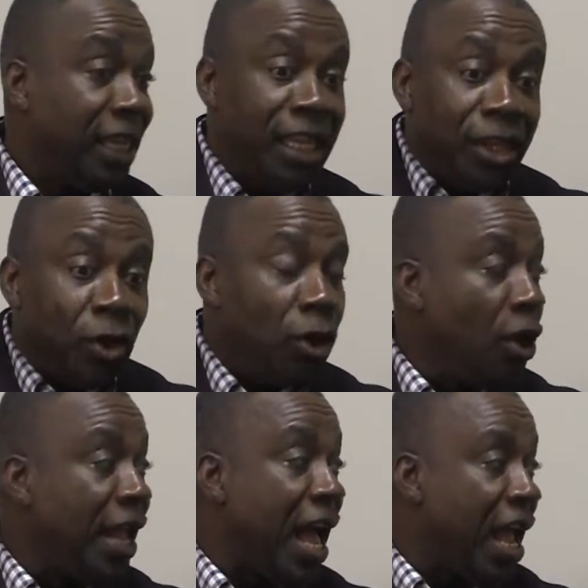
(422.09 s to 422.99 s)
He no
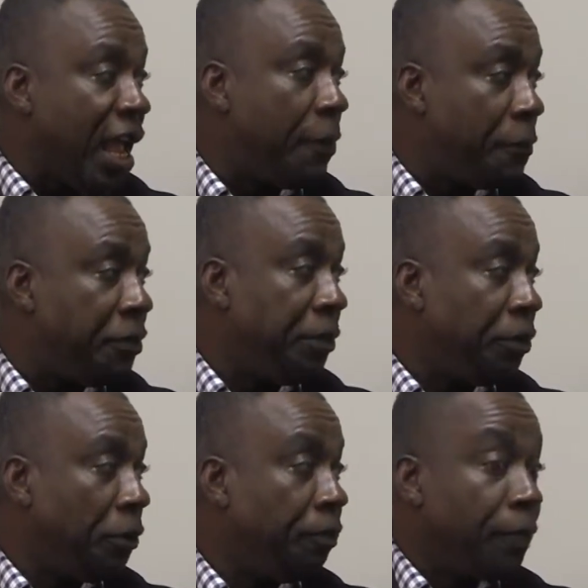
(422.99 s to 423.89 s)
longer helps
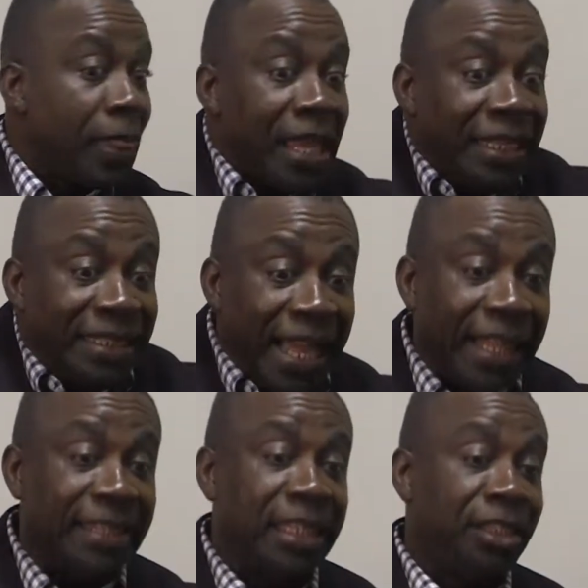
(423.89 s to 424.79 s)
people.
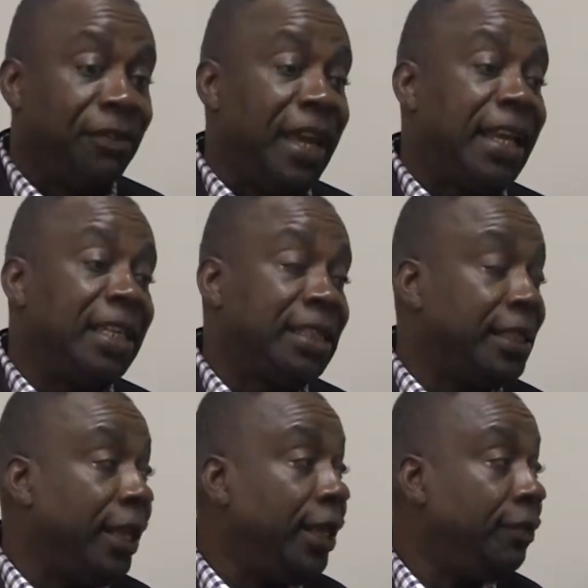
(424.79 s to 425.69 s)
That is very
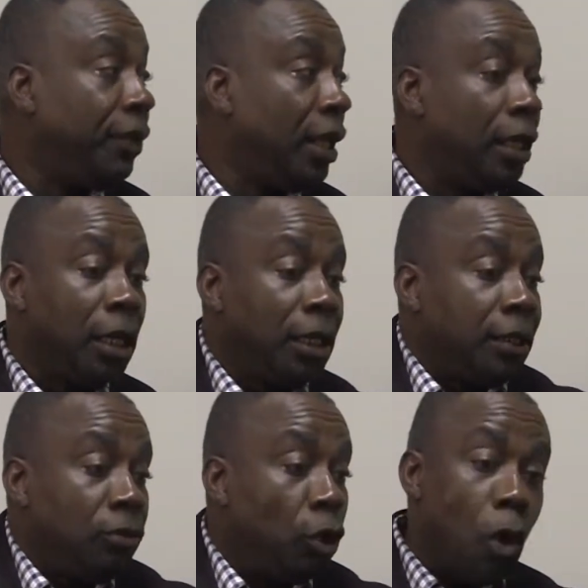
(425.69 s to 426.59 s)
silly.
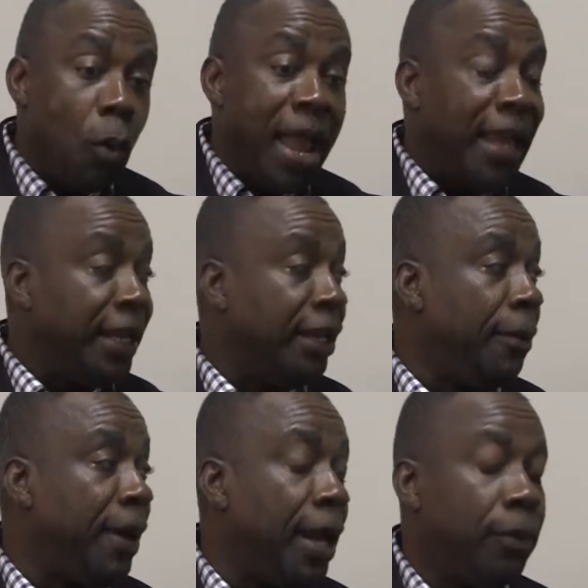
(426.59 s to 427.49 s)
Nowhere in
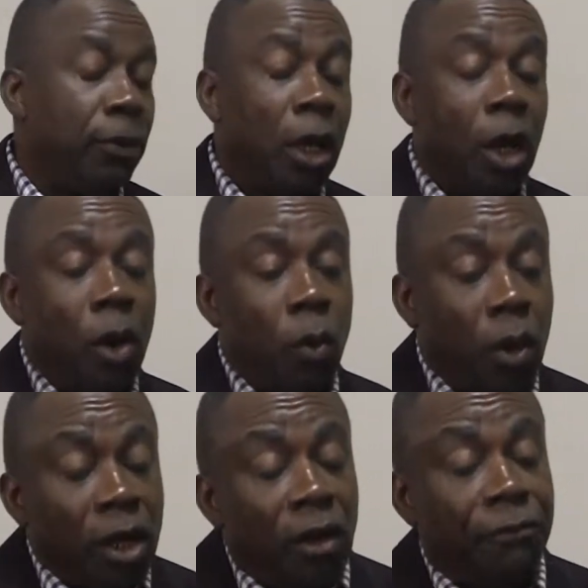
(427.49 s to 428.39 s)
the Bible.
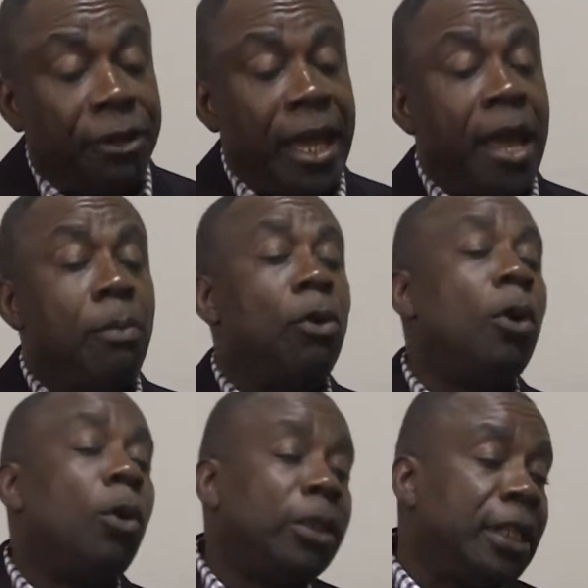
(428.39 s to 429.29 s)
One of them
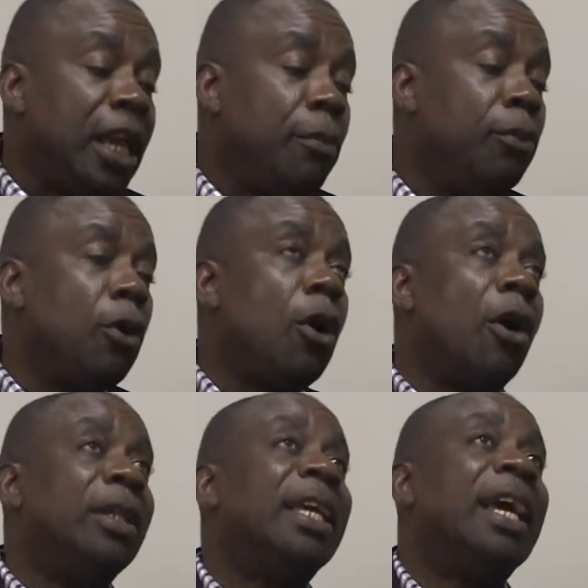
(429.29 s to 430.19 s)
wrote a book
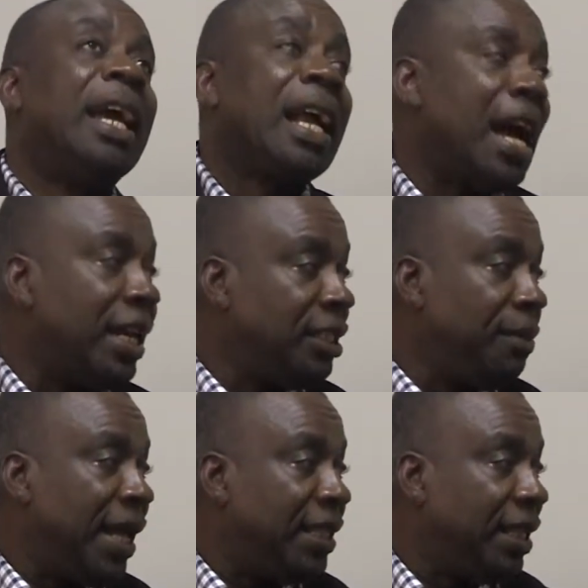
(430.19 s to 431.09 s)
on
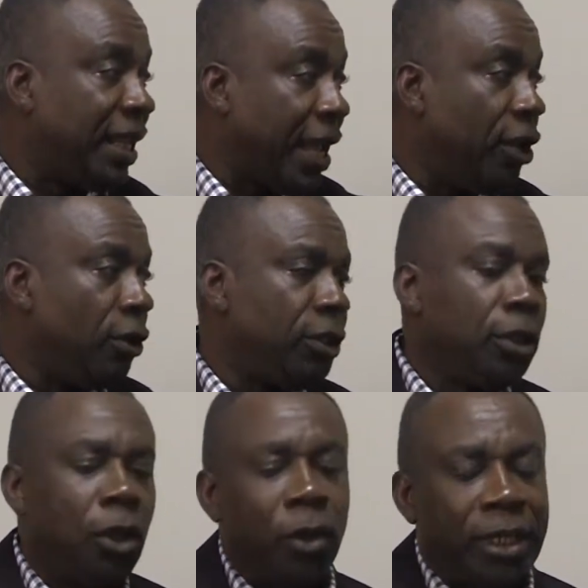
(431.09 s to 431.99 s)
charismatic chaos.
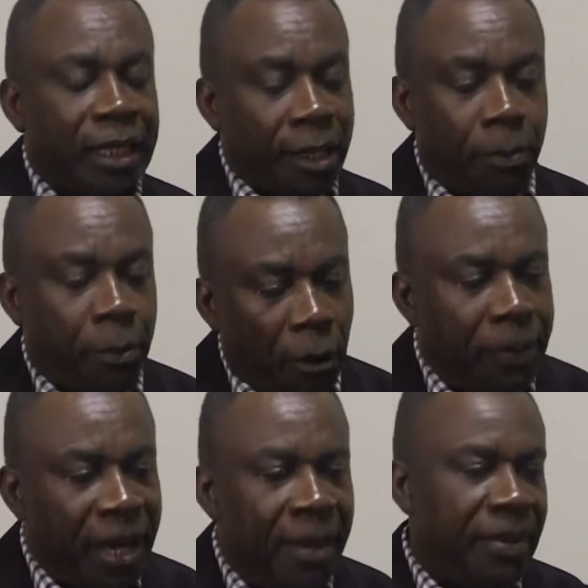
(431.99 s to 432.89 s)
You know, the
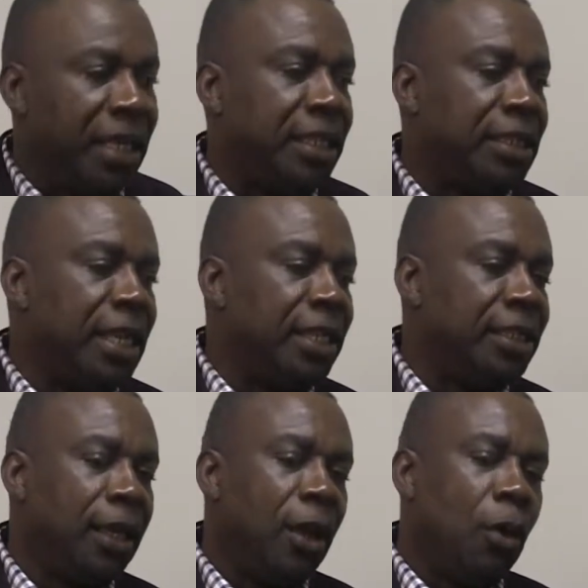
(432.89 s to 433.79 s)
problem is
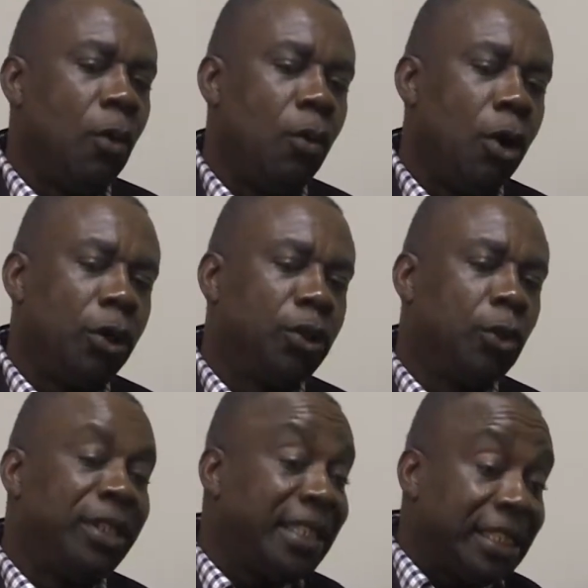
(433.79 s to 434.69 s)
this. Once
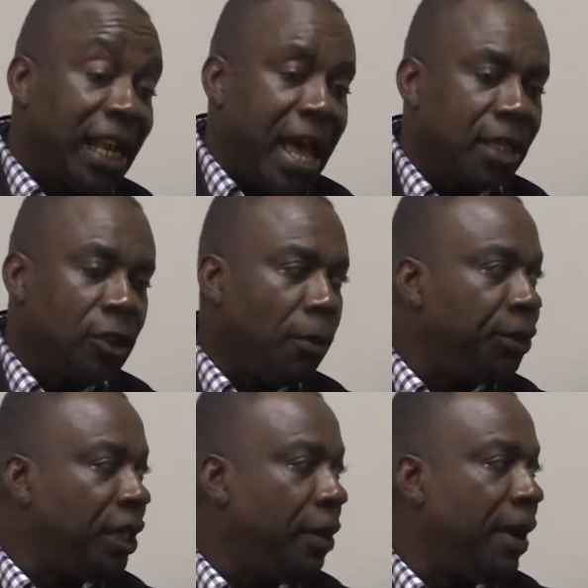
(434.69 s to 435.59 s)
you dislike
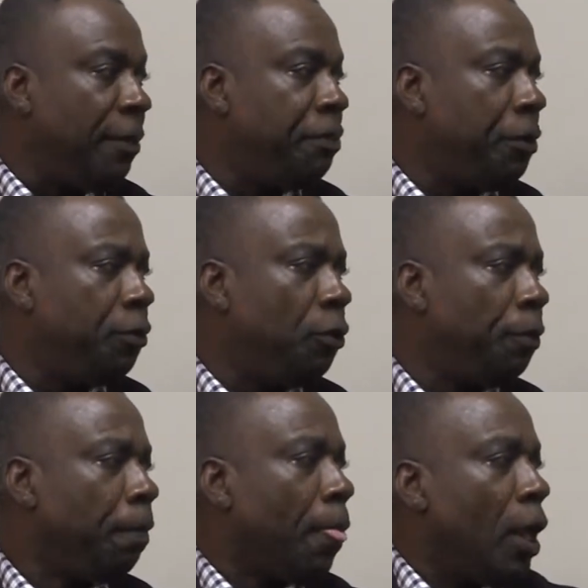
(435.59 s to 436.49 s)
something about
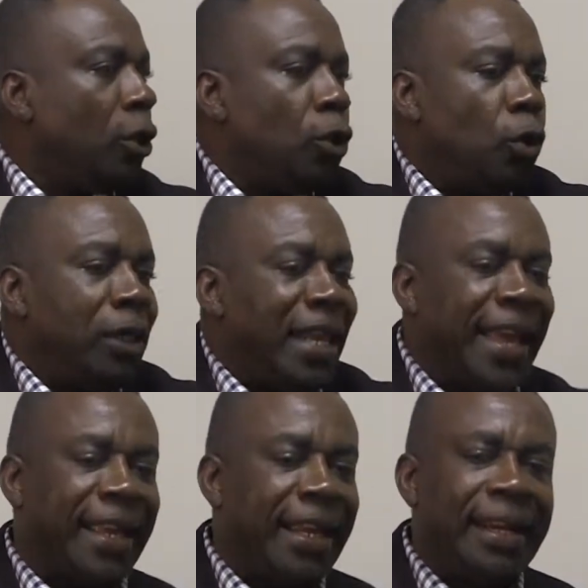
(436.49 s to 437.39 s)
people, you
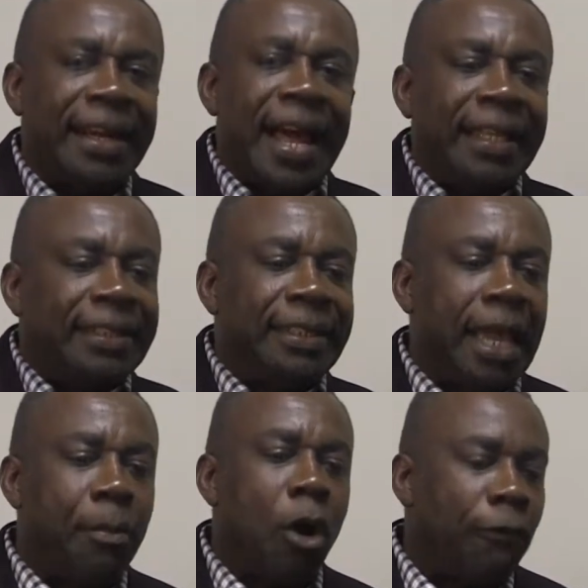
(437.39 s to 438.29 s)
likely write
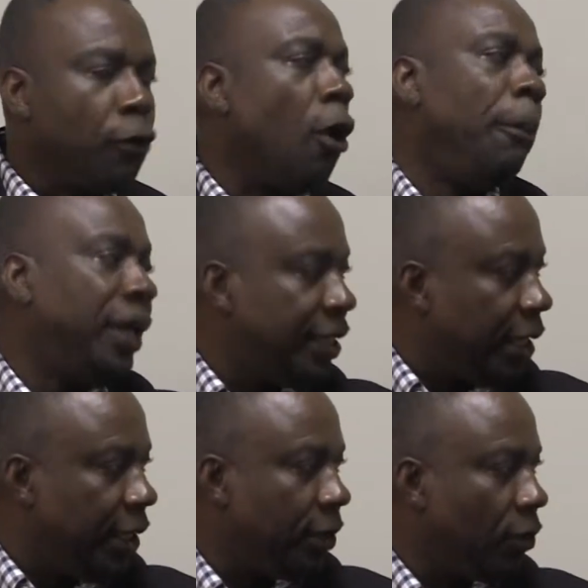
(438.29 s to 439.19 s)
them off
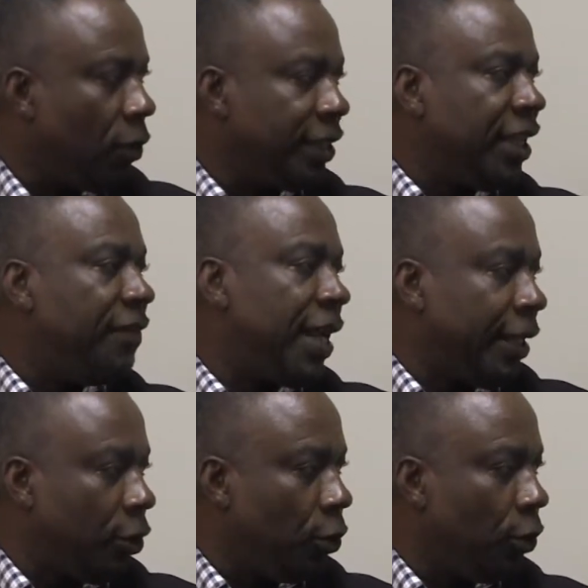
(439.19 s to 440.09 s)
completely, whatever
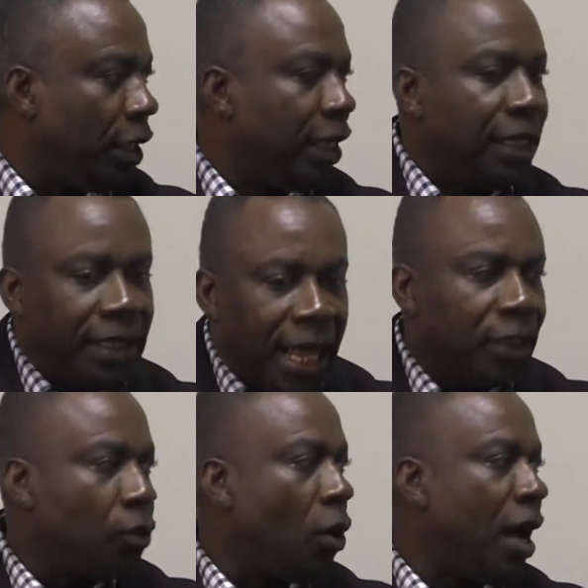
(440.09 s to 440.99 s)
they do.
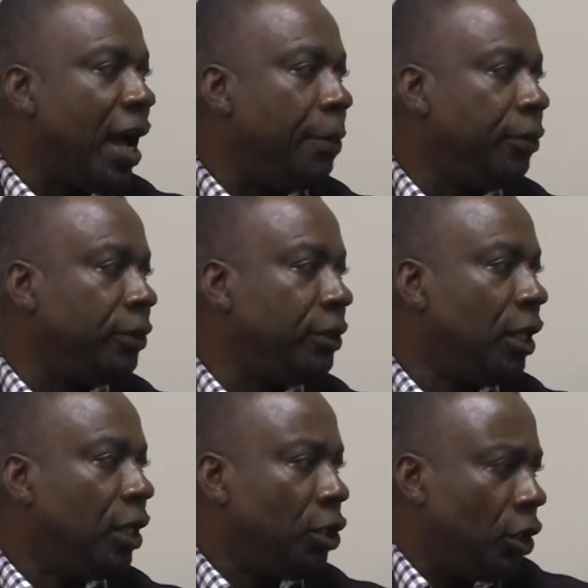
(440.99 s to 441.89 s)
That's what happens.
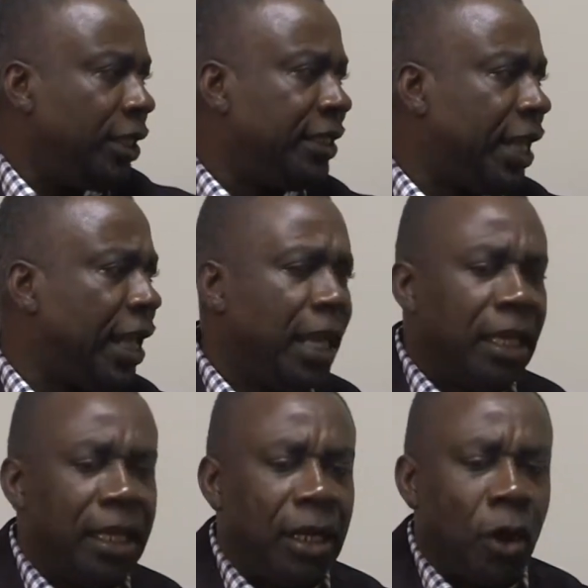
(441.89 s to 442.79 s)
You understand?
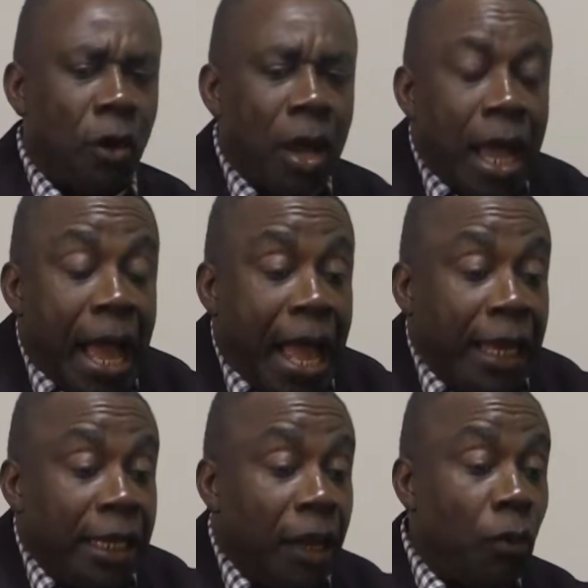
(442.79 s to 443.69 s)
You know,
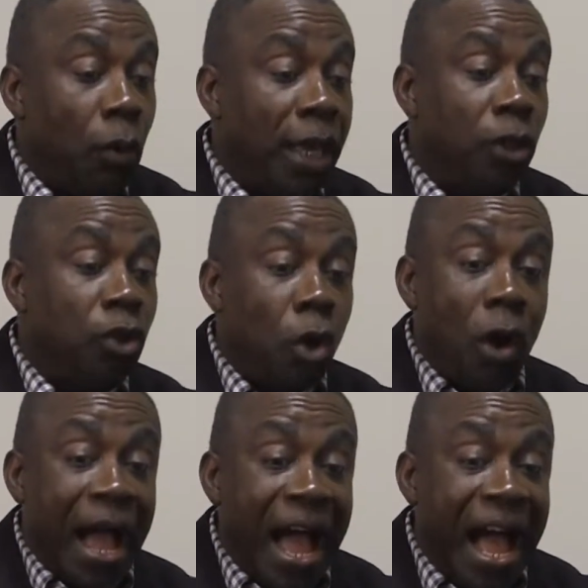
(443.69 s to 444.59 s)
and when you
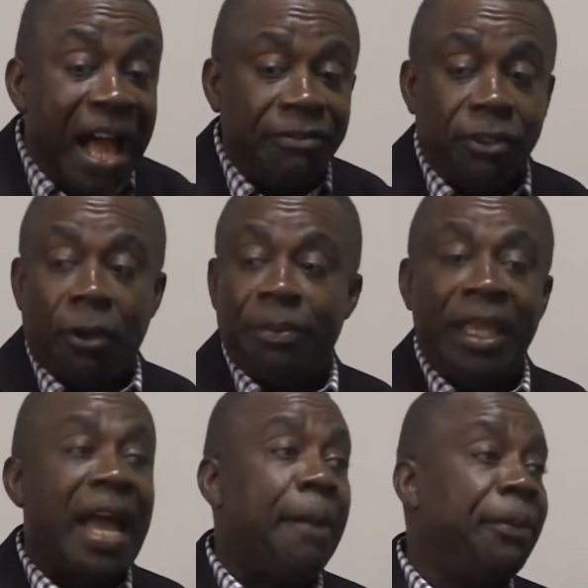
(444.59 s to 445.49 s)
don't have
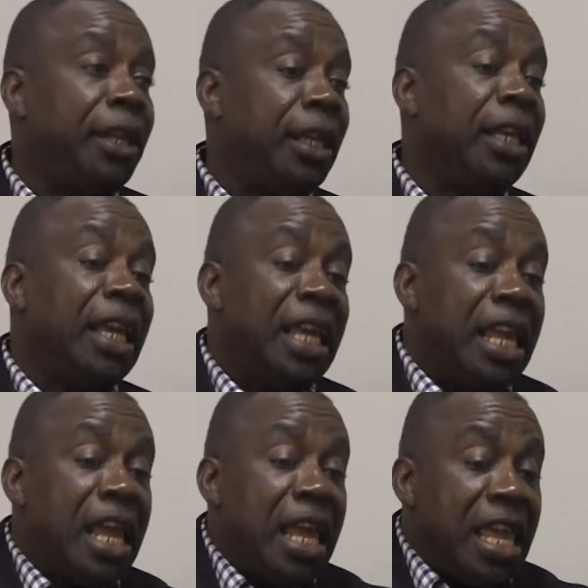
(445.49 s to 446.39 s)
something happening
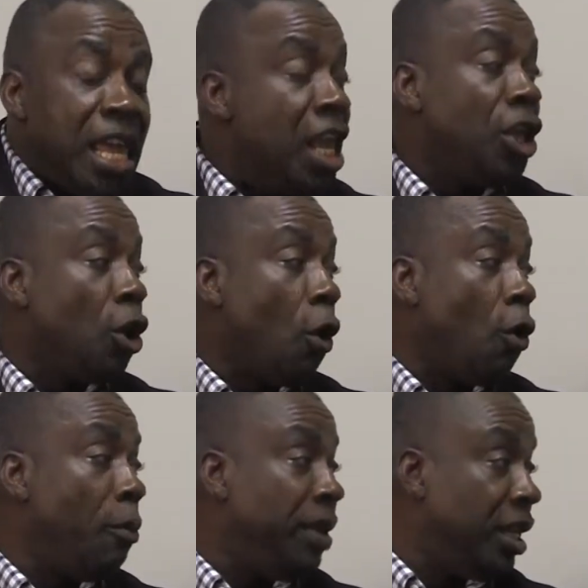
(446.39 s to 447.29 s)
in
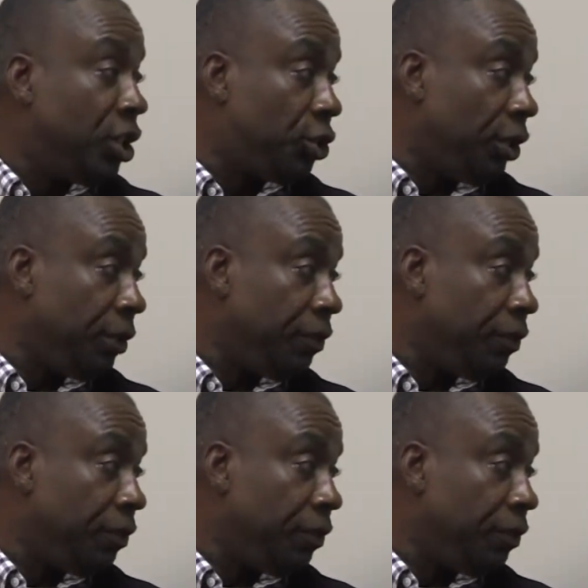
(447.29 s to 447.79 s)
your own ministry,